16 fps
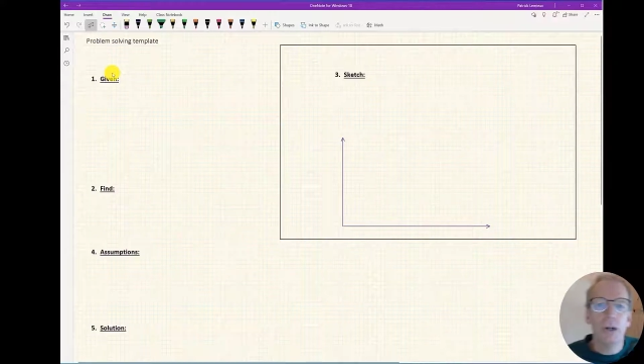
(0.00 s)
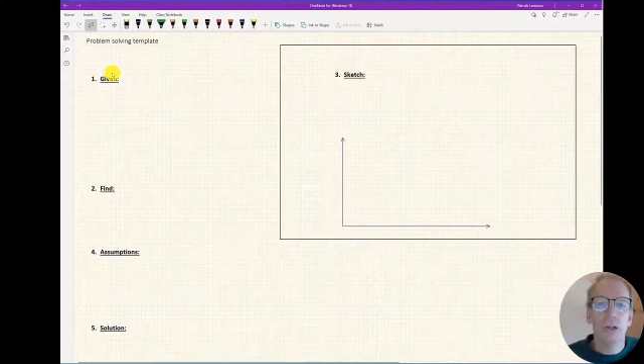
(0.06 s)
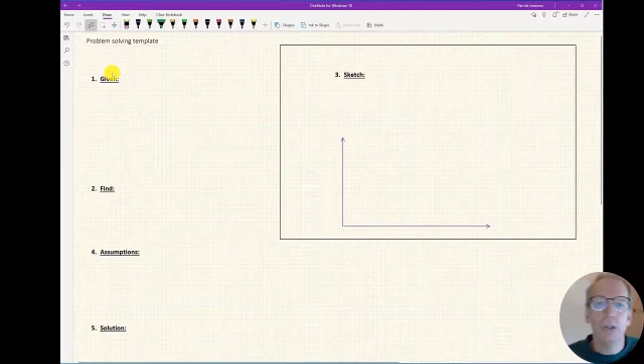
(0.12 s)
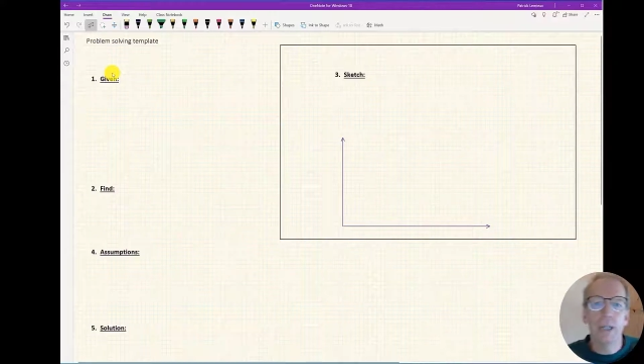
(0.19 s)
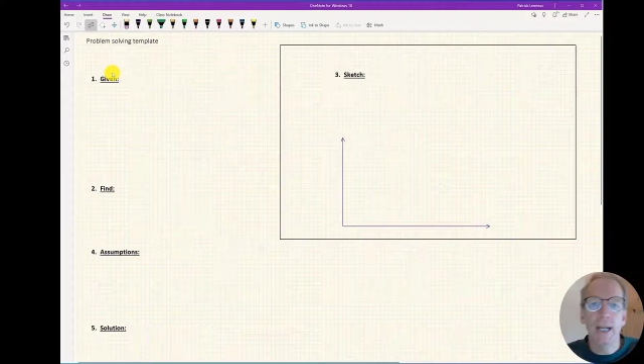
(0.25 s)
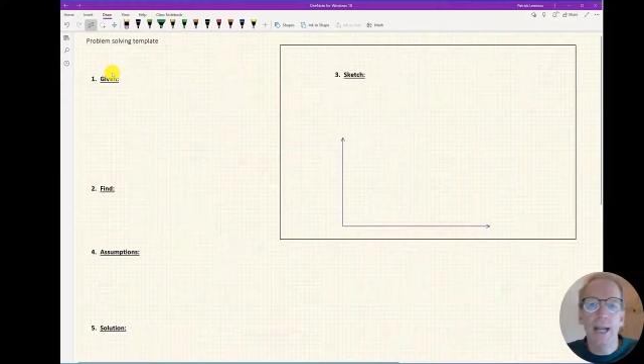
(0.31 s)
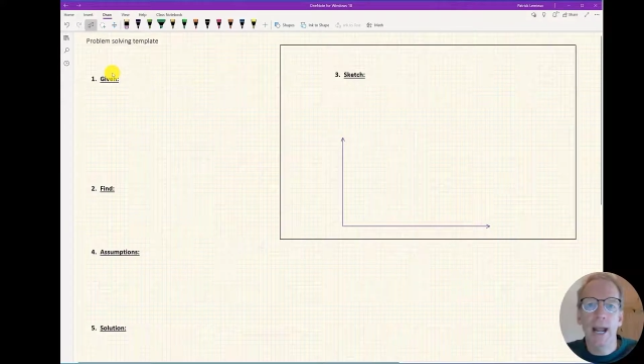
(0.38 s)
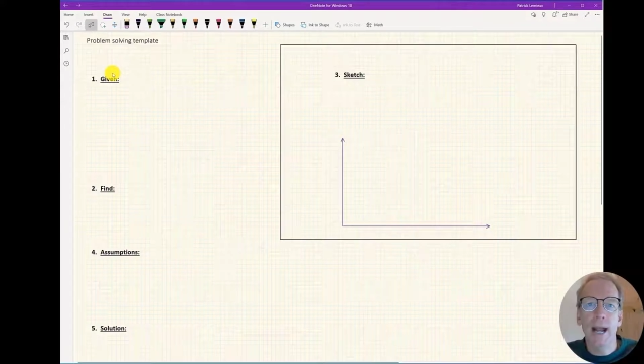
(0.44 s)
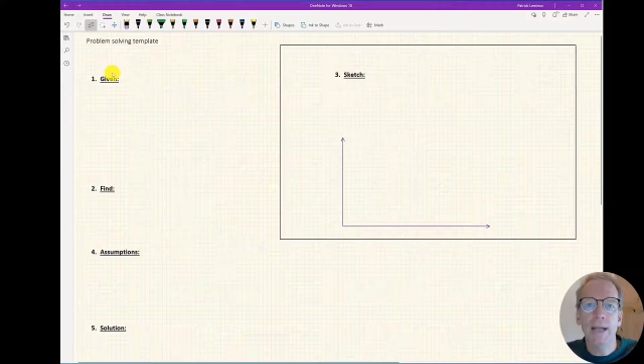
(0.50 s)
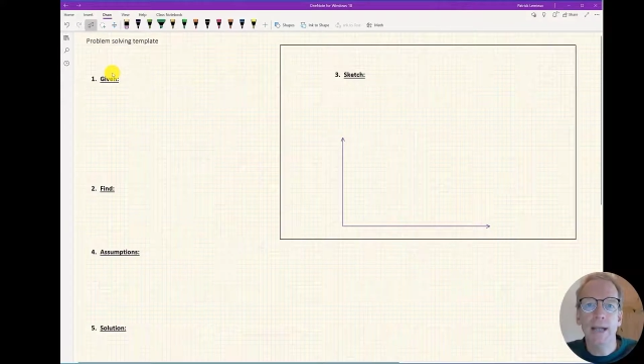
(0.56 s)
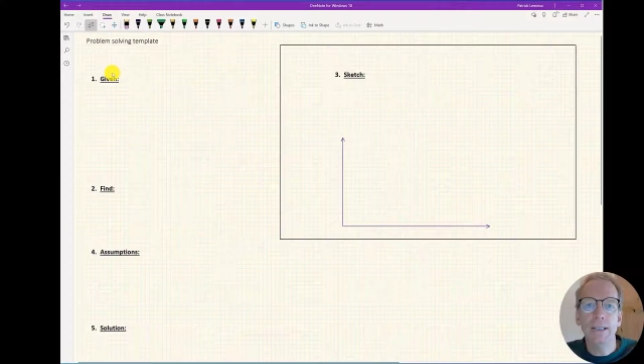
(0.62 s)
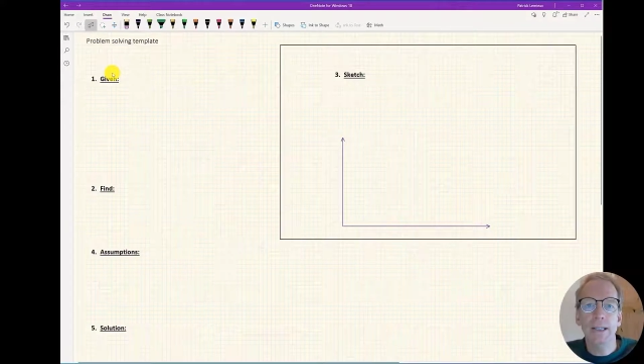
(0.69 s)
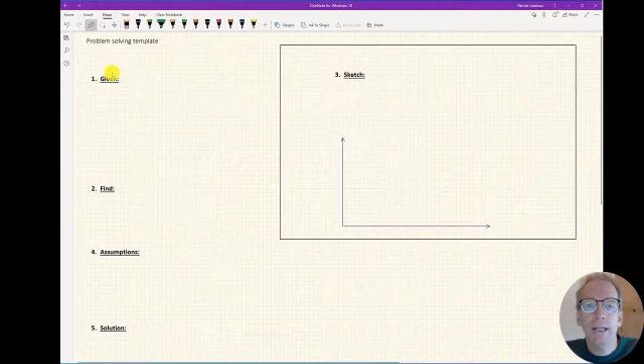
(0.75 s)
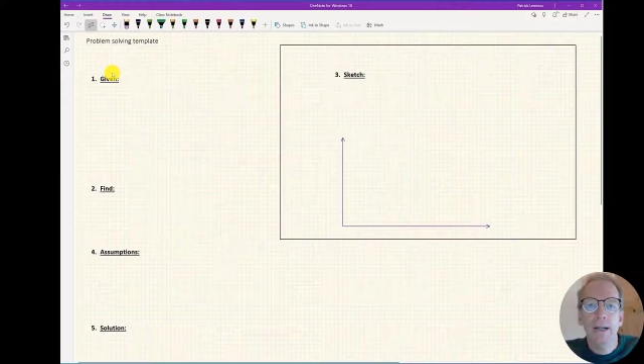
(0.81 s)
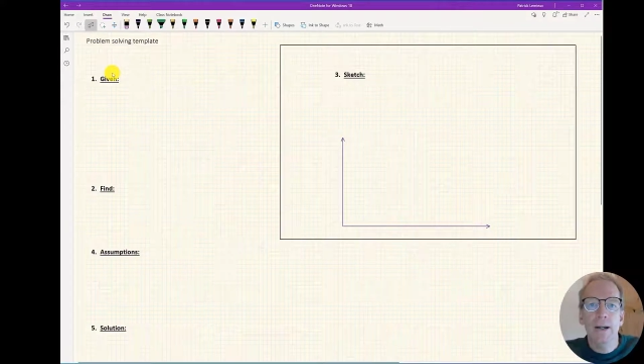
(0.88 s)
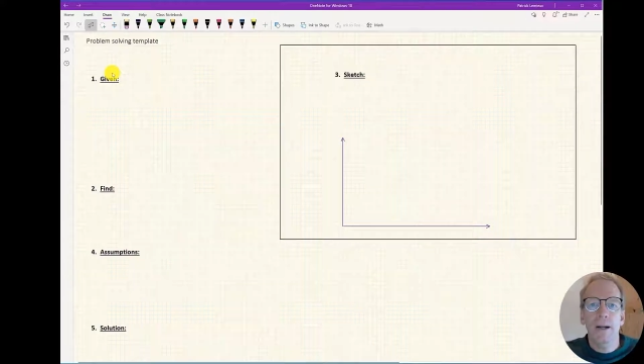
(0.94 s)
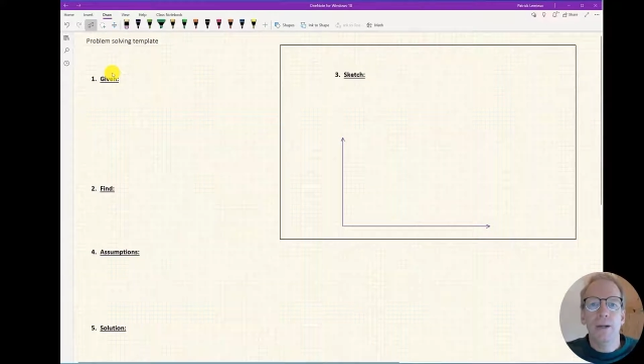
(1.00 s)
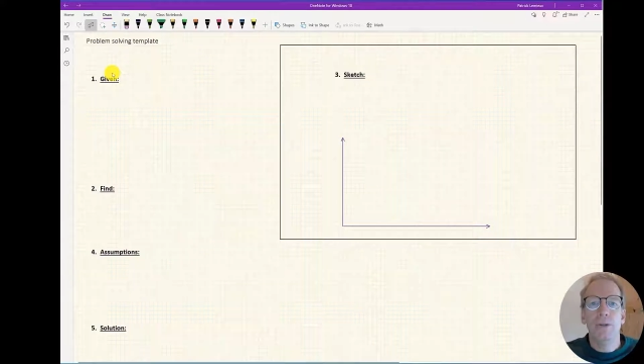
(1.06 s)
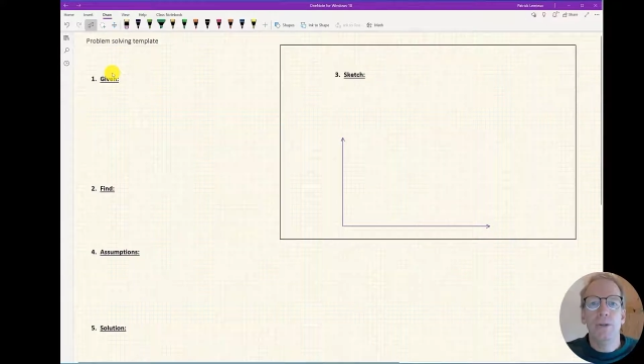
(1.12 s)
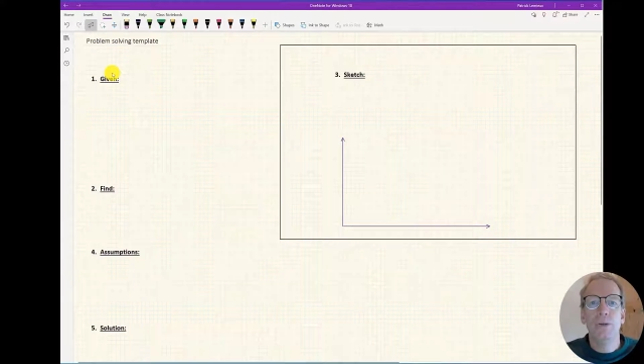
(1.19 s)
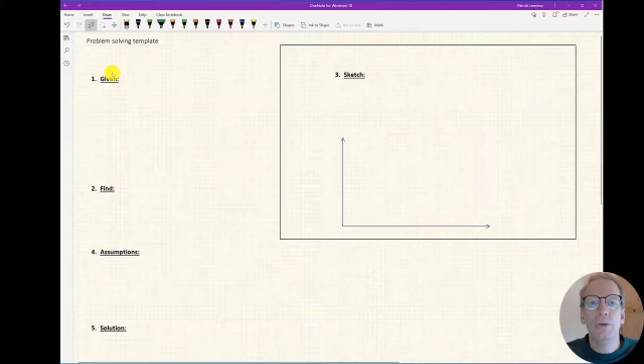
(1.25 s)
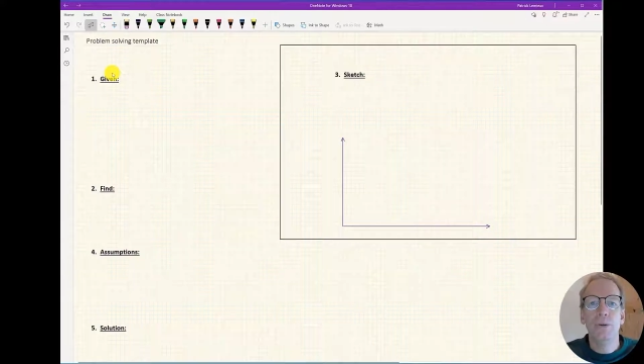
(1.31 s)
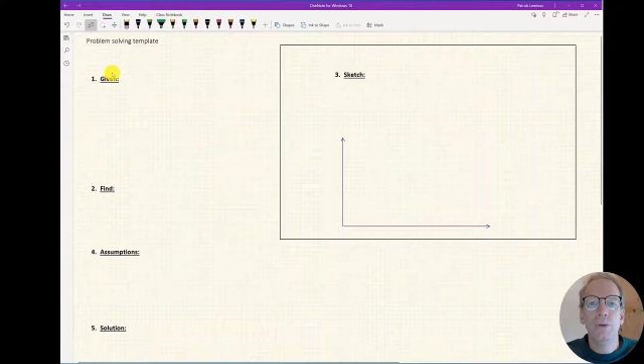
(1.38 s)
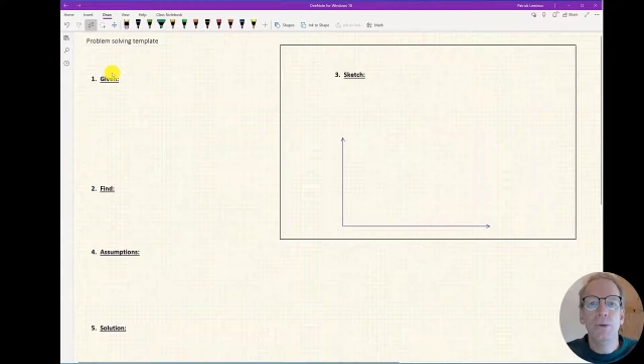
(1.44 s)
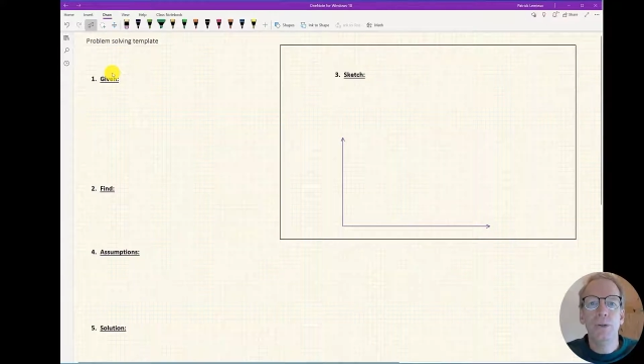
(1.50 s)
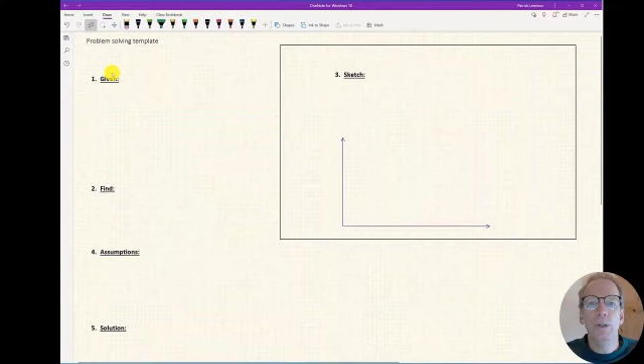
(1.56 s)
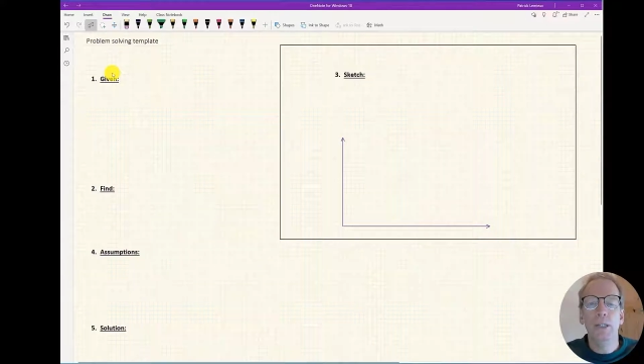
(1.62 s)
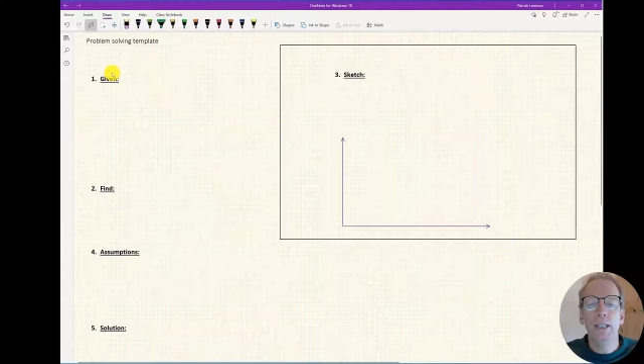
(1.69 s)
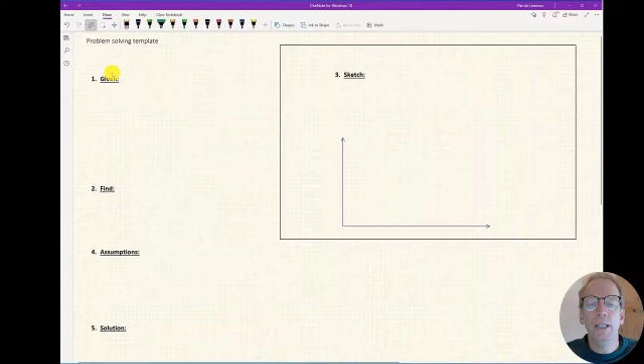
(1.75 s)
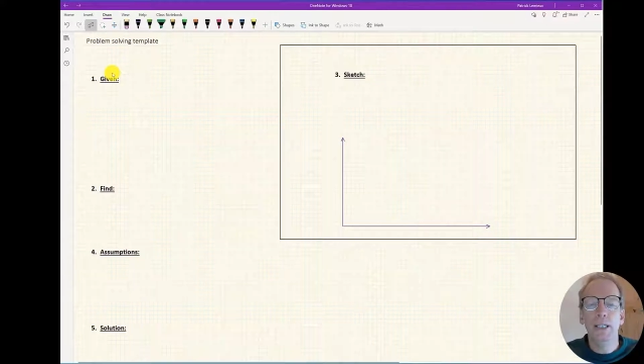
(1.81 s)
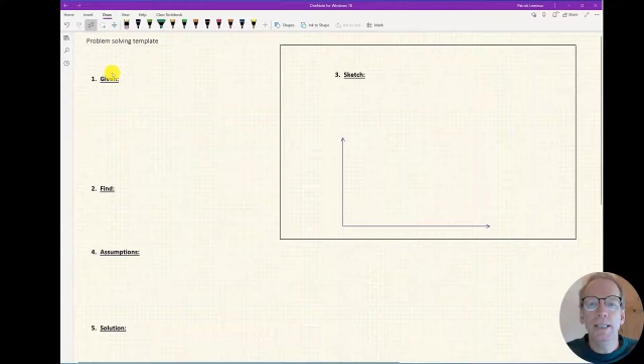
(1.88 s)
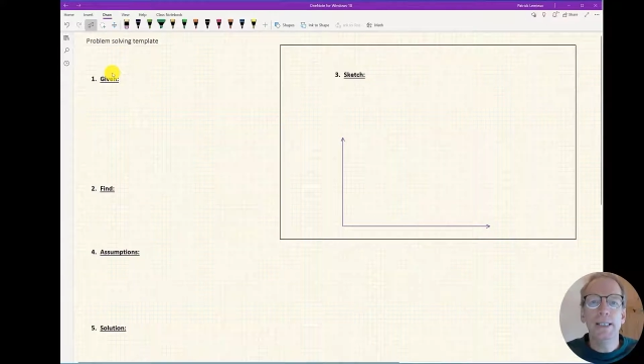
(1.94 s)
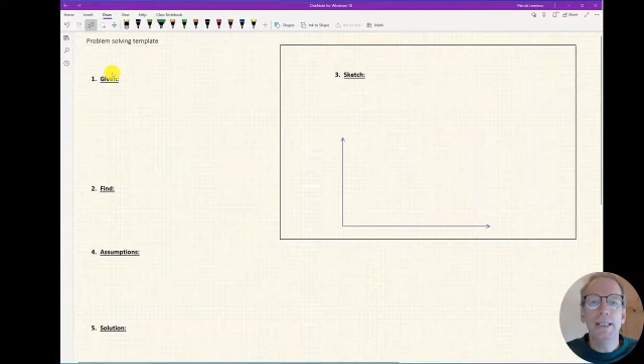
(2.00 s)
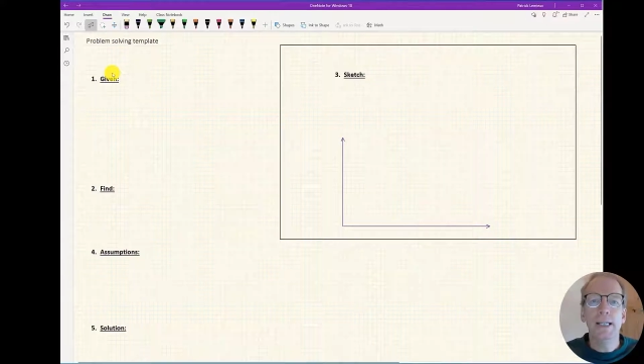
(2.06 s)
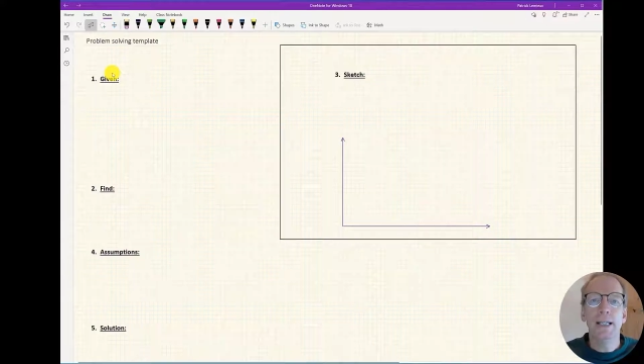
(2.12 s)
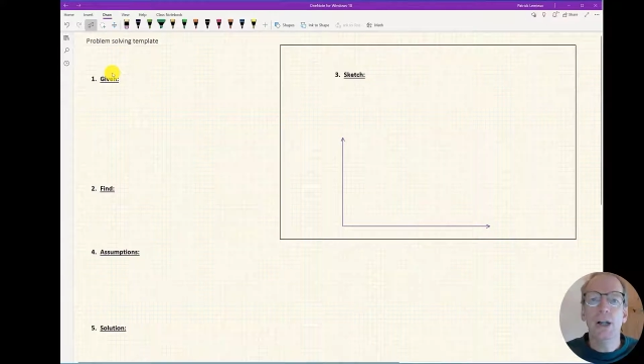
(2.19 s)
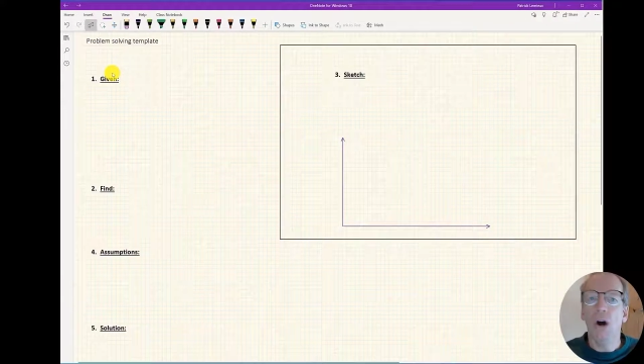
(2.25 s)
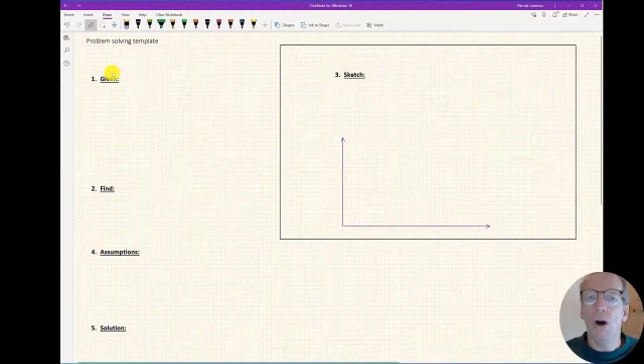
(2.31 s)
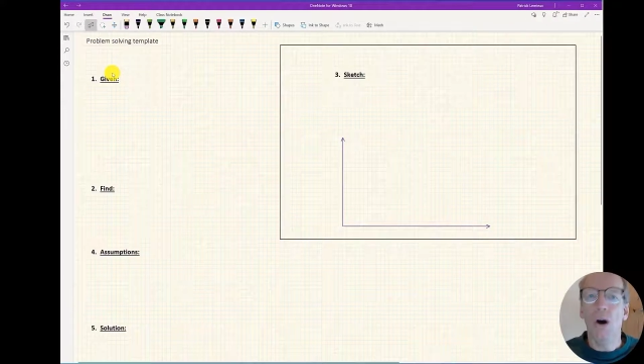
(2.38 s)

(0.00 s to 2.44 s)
looking at, to listing